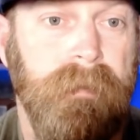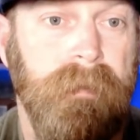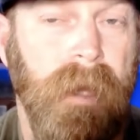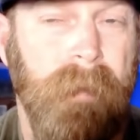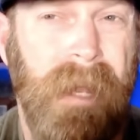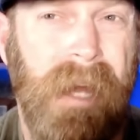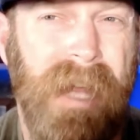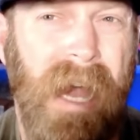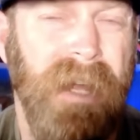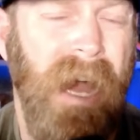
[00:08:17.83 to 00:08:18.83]
I mean,
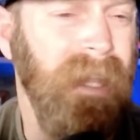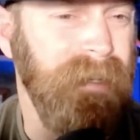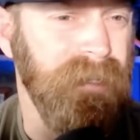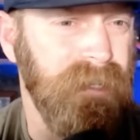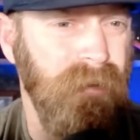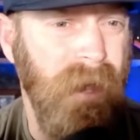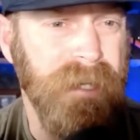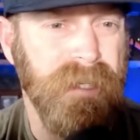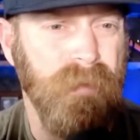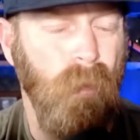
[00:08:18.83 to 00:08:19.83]
I like to
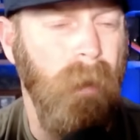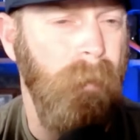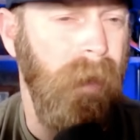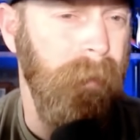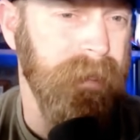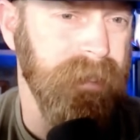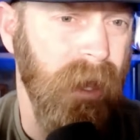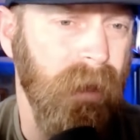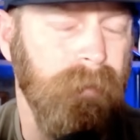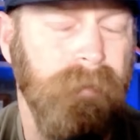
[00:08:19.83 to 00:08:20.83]
stretch when I'm by
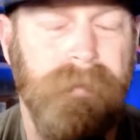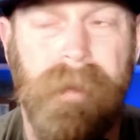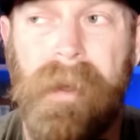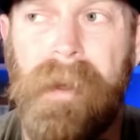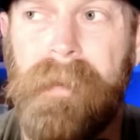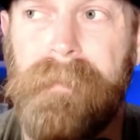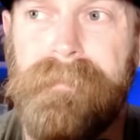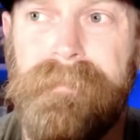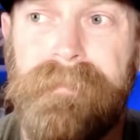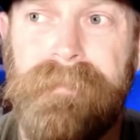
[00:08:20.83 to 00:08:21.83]
myself,
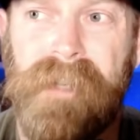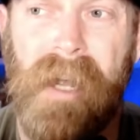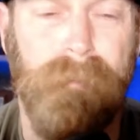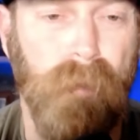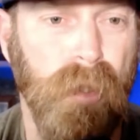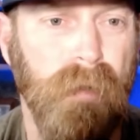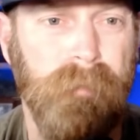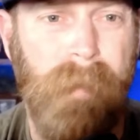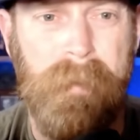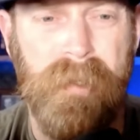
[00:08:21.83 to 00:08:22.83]
try to move,
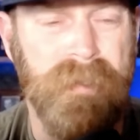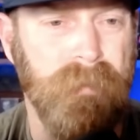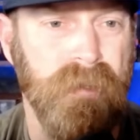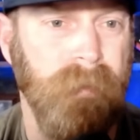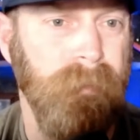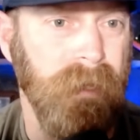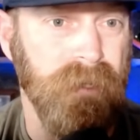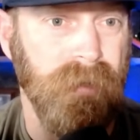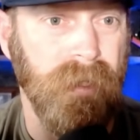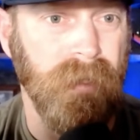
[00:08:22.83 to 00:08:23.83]
maybe do some shrimping
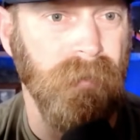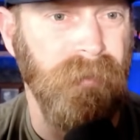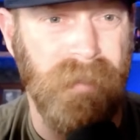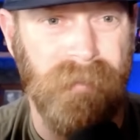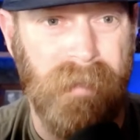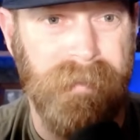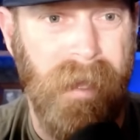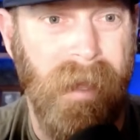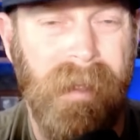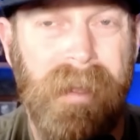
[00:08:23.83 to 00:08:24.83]
drills, things like
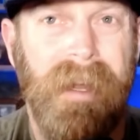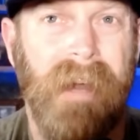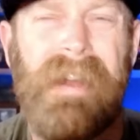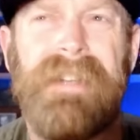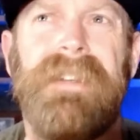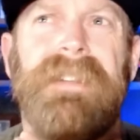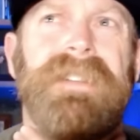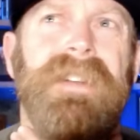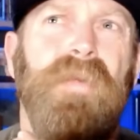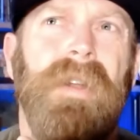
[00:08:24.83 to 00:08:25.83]
that. I've actually
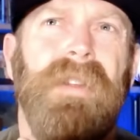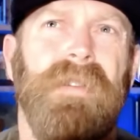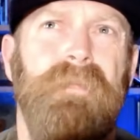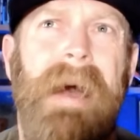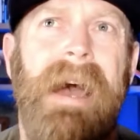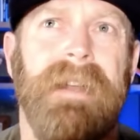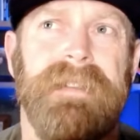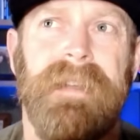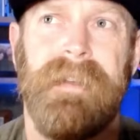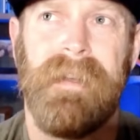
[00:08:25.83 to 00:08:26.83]
considered one of those bags
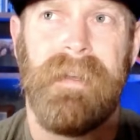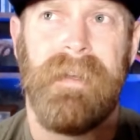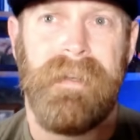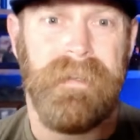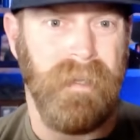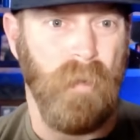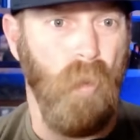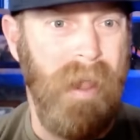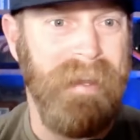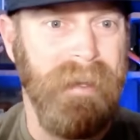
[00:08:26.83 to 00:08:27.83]
that is like
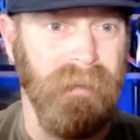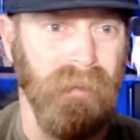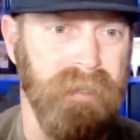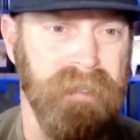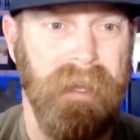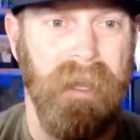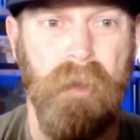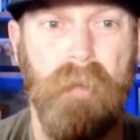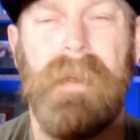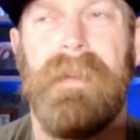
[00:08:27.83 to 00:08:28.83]
weighted and looks like a
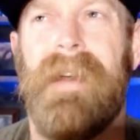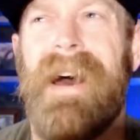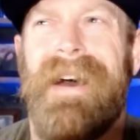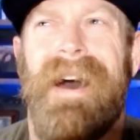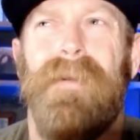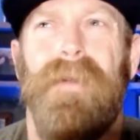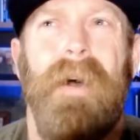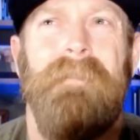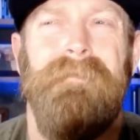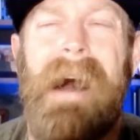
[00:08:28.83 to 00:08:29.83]
human. I don't know
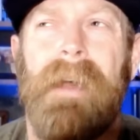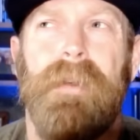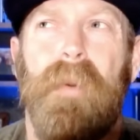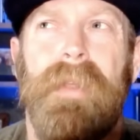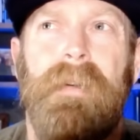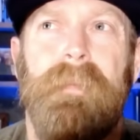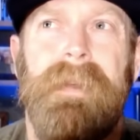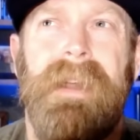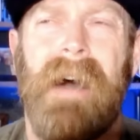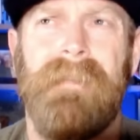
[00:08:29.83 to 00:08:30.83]
how valuable that would
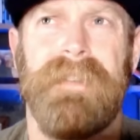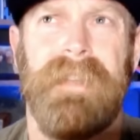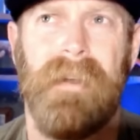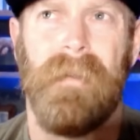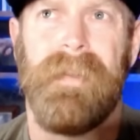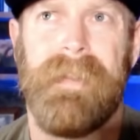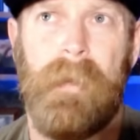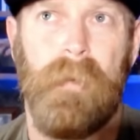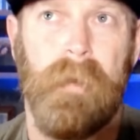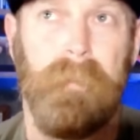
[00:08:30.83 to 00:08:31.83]
be. Obviously, I don't think that
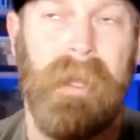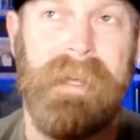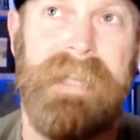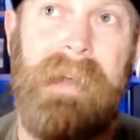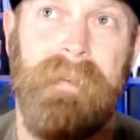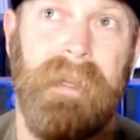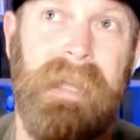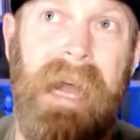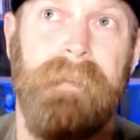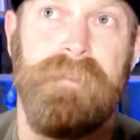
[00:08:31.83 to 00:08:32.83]
would replace having a
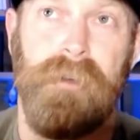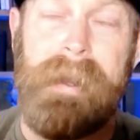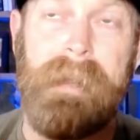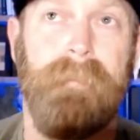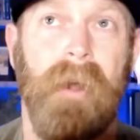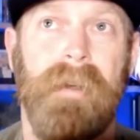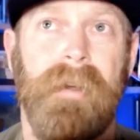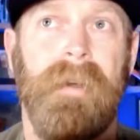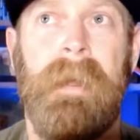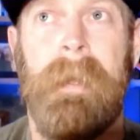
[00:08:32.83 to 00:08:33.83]
live training
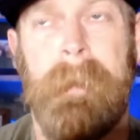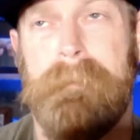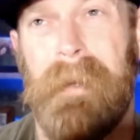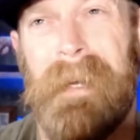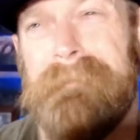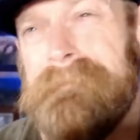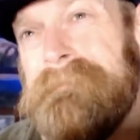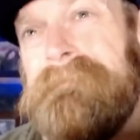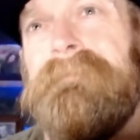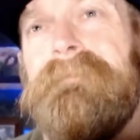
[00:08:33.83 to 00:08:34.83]
partner, but
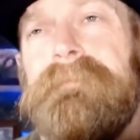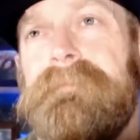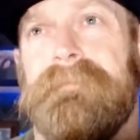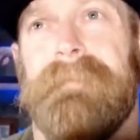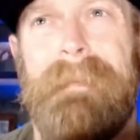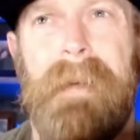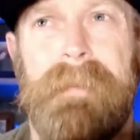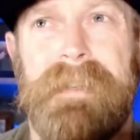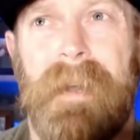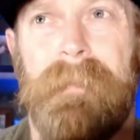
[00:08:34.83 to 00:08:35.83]
that might
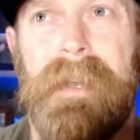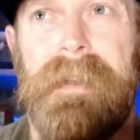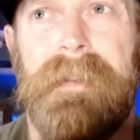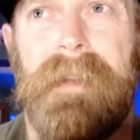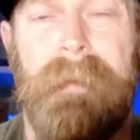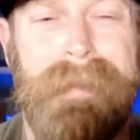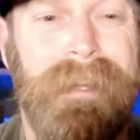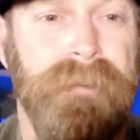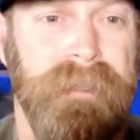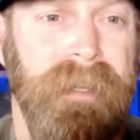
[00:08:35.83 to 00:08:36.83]
be something I'm
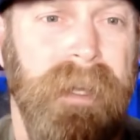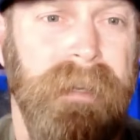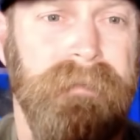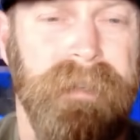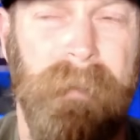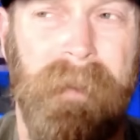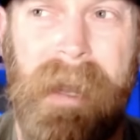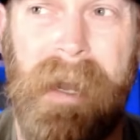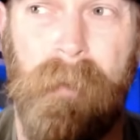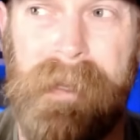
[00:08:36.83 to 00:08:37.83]
interested in, something
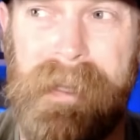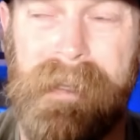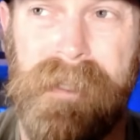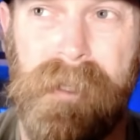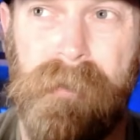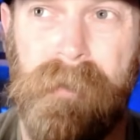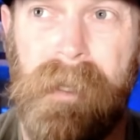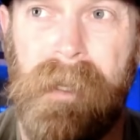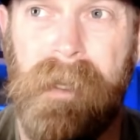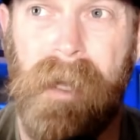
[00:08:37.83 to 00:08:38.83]
that I would get into
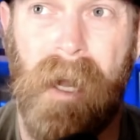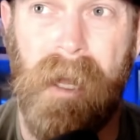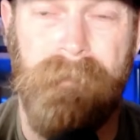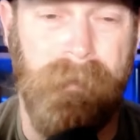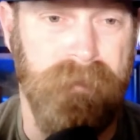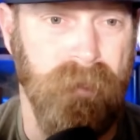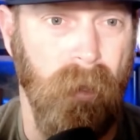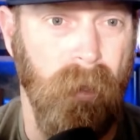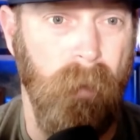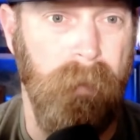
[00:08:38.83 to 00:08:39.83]
if I'm
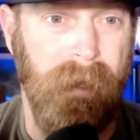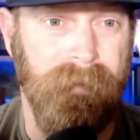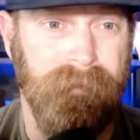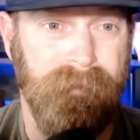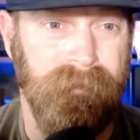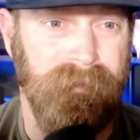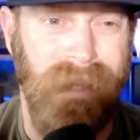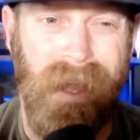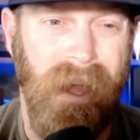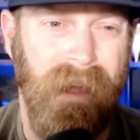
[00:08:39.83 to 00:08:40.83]
solo. But
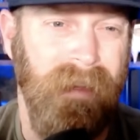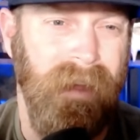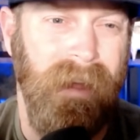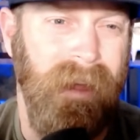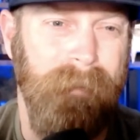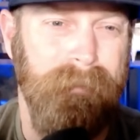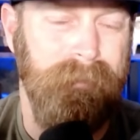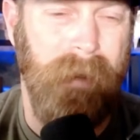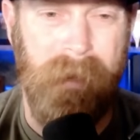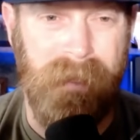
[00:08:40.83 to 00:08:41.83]
yeah, I'm
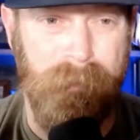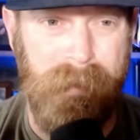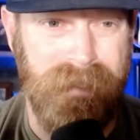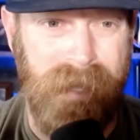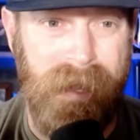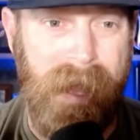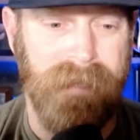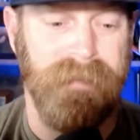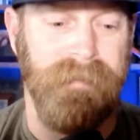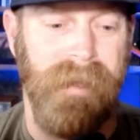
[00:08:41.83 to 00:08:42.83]
probably not the best guy to
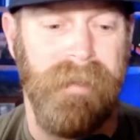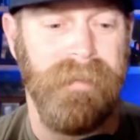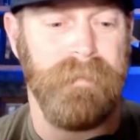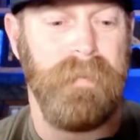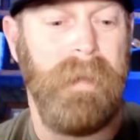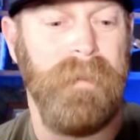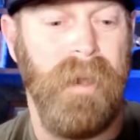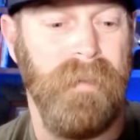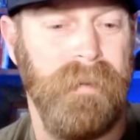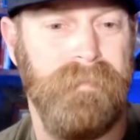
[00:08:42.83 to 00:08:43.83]
ask on that. There's probably
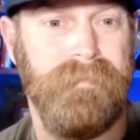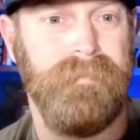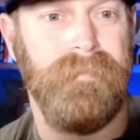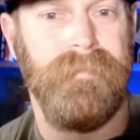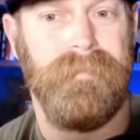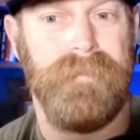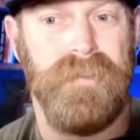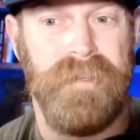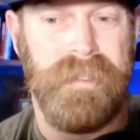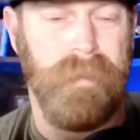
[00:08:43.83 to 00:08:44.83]
other
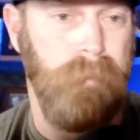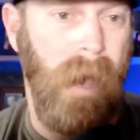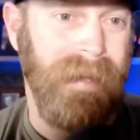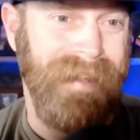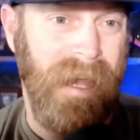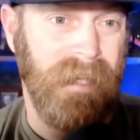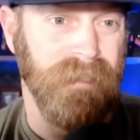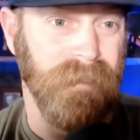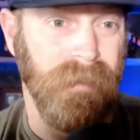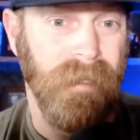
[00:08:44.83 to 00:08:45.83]
jiu-jitsu podcasts
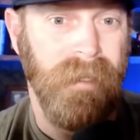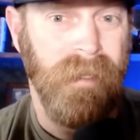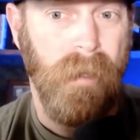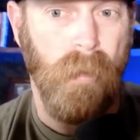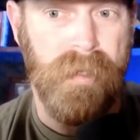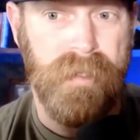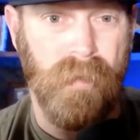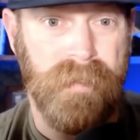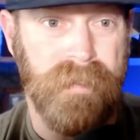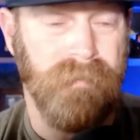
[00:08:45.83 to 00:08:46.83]
or
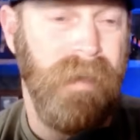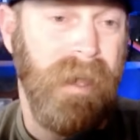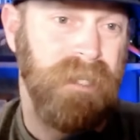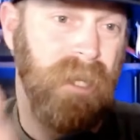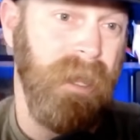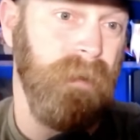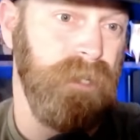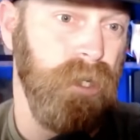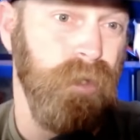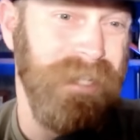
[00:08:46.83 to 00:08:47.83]
resources. In fact, check out
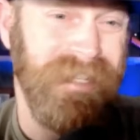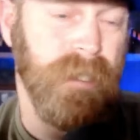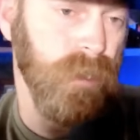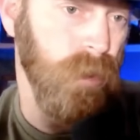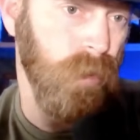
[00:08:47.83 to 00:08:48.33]
Chujitsu.